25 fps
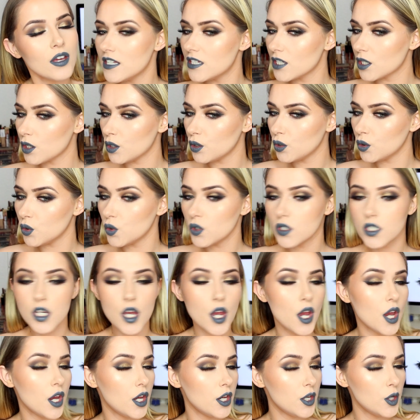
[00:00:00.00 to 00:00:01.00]
It's a cool
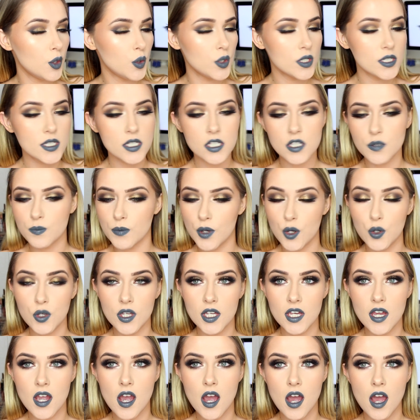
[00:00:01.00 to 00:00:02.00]
toned,
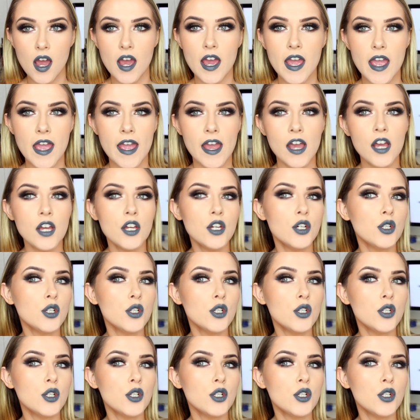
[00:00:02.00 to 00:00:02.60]
smoky eye,